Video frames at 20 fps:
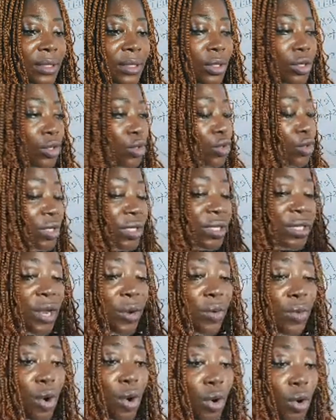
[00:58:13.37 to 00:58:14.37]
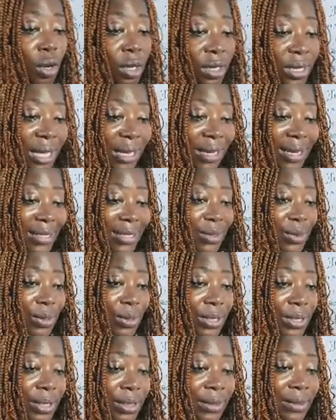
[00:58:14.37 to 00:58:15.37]
using the wrong target
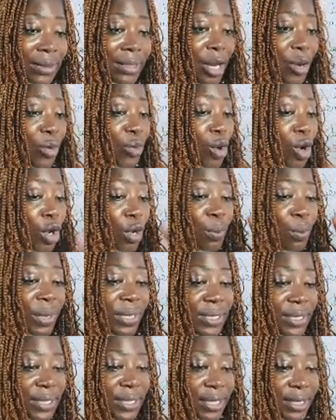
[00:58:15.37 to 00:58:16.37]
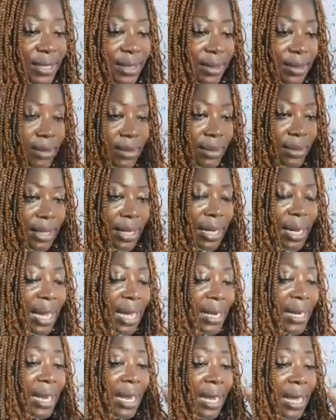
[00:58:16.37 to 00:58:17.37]
audience, the wrong messaging.
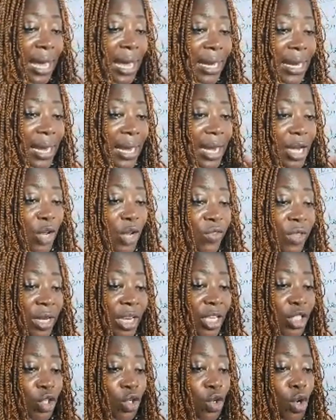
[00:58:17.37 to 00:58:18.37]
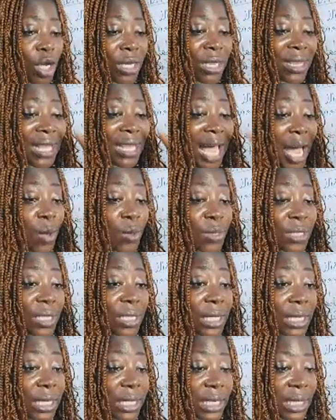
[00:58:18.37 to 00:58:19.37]
And at the end of the day, she got
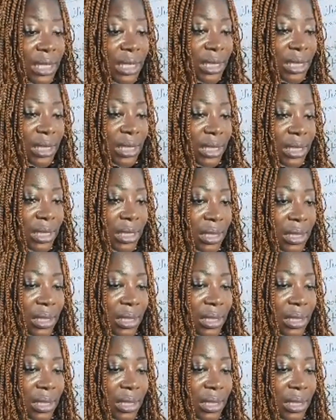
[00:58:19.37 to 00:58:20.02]
1,000 leads.